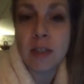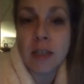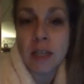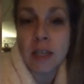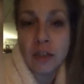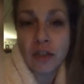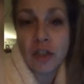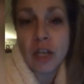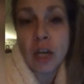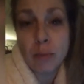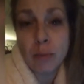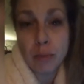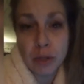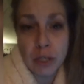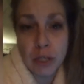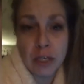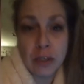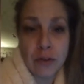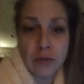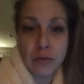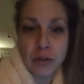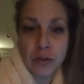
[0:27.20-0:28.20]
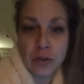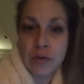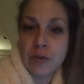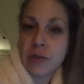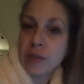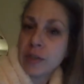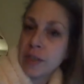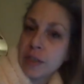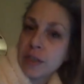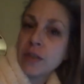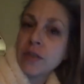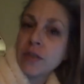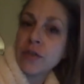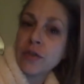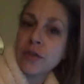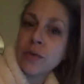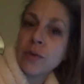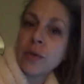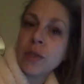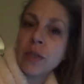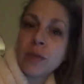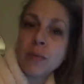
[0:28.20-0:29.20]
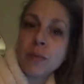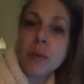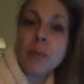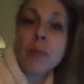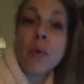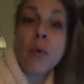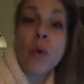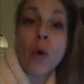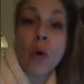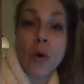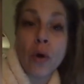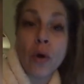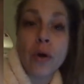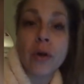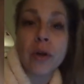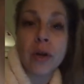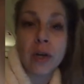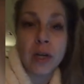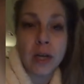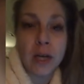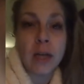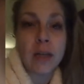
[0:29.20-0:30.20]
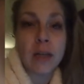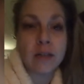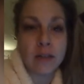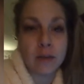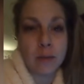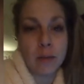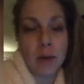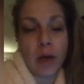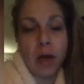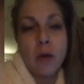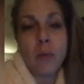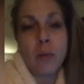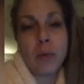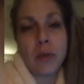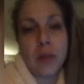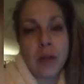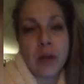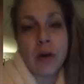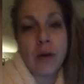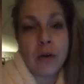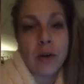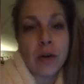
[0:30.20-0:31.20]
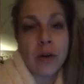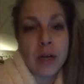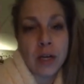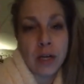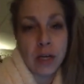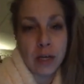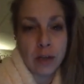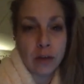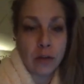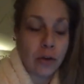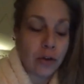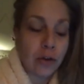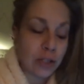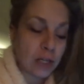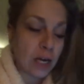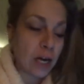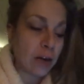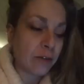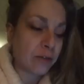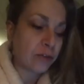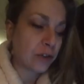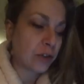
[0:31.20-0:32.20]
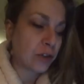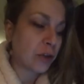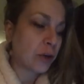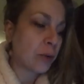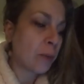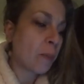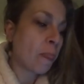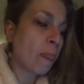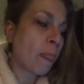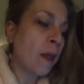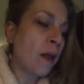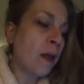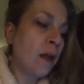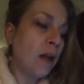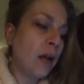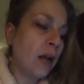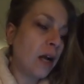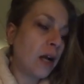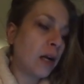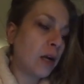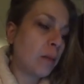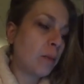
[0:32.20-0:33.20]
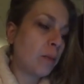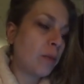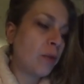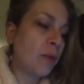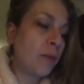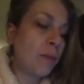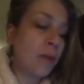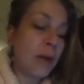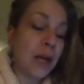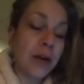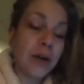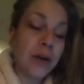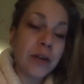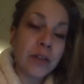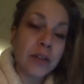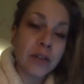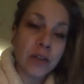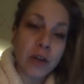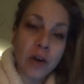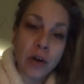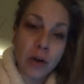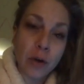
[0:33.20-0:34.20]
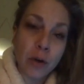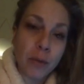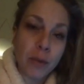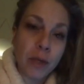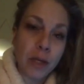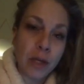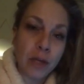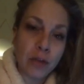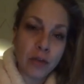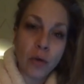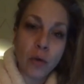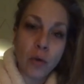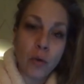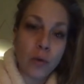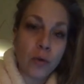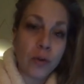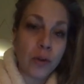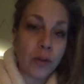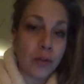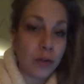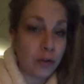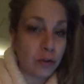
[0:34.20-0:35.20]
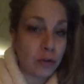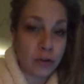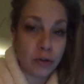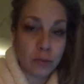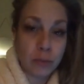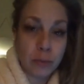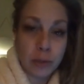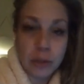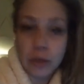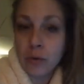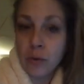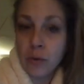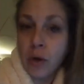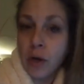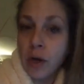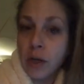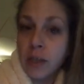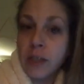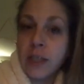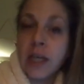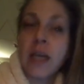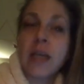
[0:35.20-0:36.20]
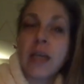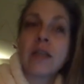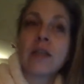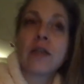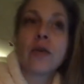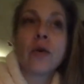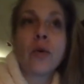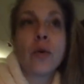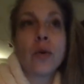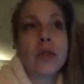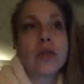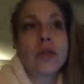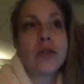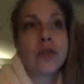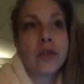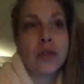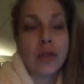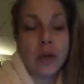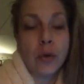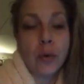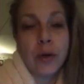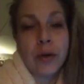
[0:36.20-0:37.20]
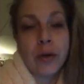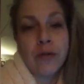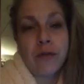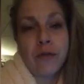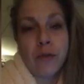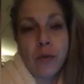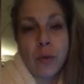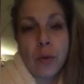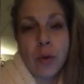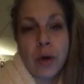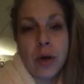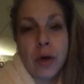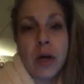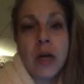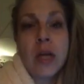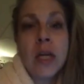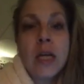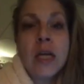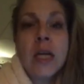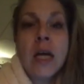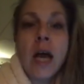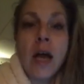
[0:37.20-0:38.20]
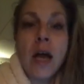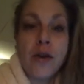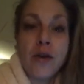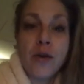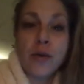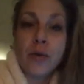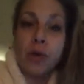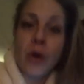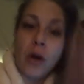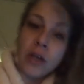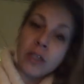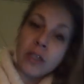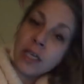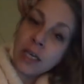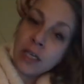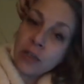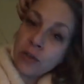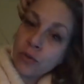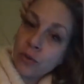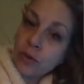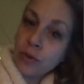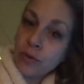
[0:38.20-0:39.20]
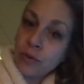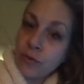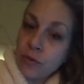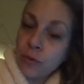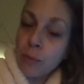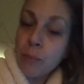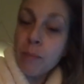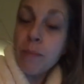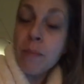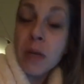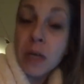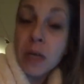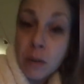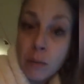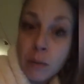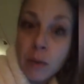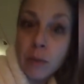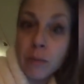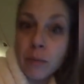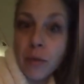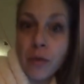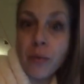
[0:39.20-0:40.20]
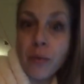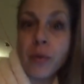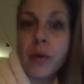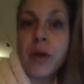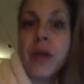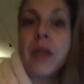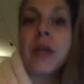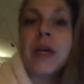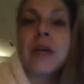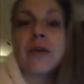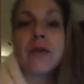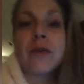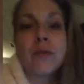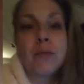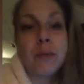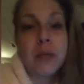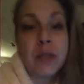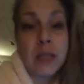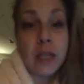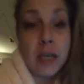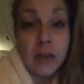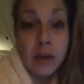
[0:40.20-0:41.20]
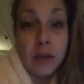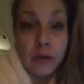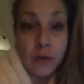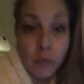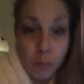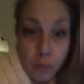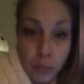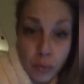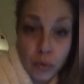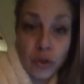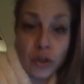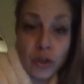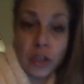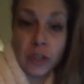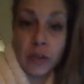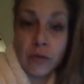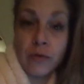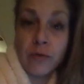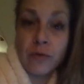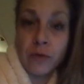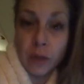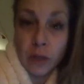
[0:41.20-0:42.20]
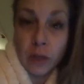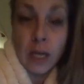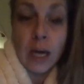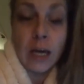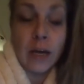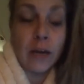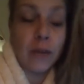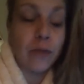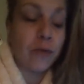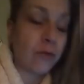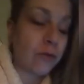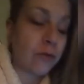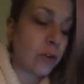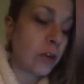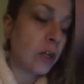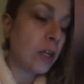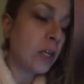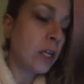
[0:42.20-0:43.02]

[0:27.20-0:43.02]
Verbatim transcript: like Child Protective Services. So these people are going to get some help and they are going to get looked after. The parents are being told that there should be no contact. The courts are going for a no contact order for minimum 3 years, but they're pushing for life.